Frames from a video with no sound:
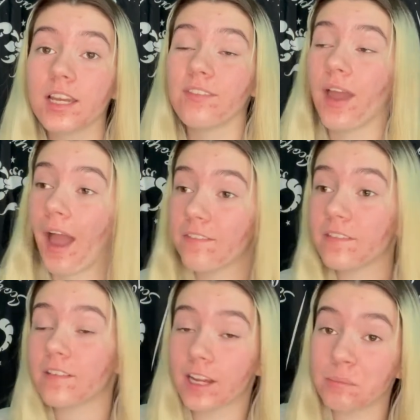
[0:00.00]
If you
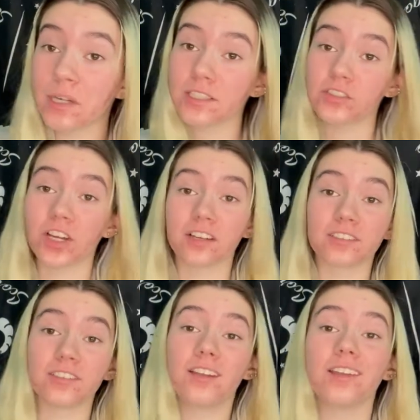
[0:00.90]
haven't read Percy
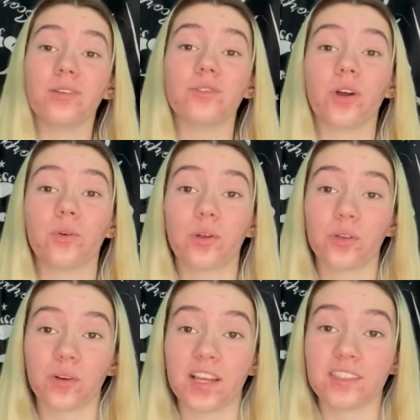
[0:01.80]
Jackson and you don't know the
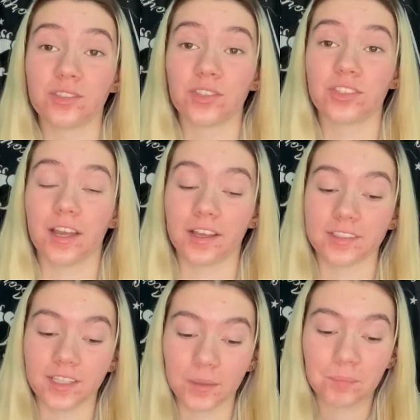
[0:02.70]
Grey Sisters
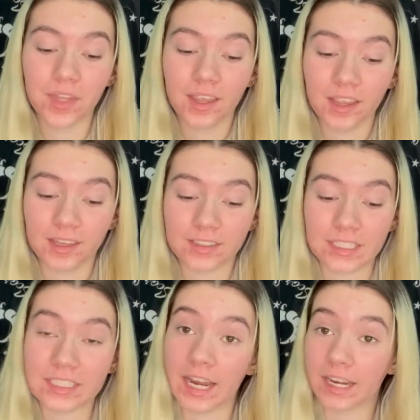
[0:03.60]
taxi, it is
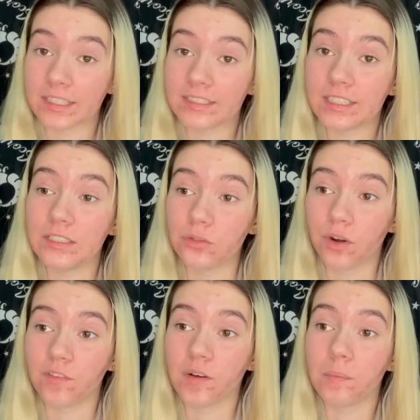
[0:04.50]
a taxi
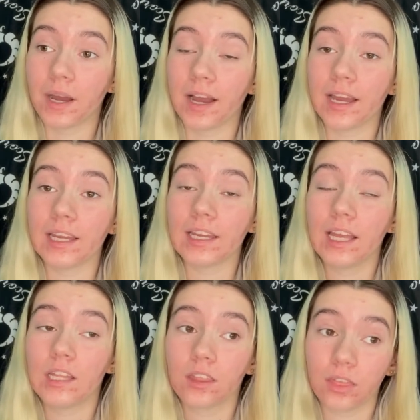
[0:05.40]
driven by
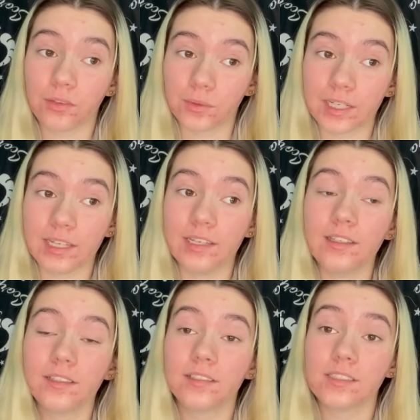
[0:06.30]
3
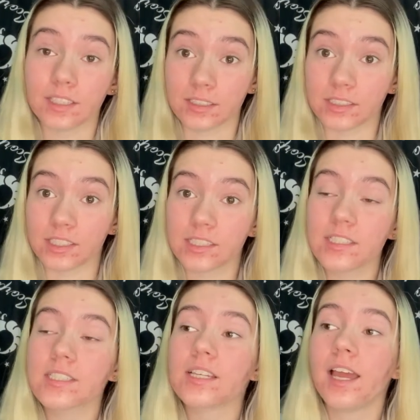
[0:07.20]

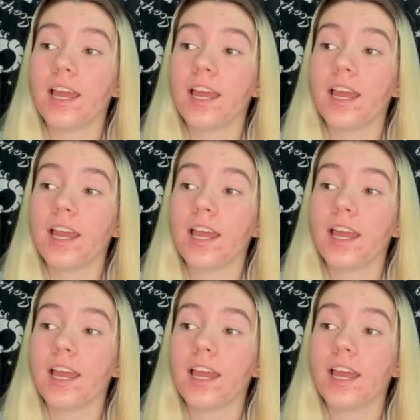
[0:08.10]
sisters,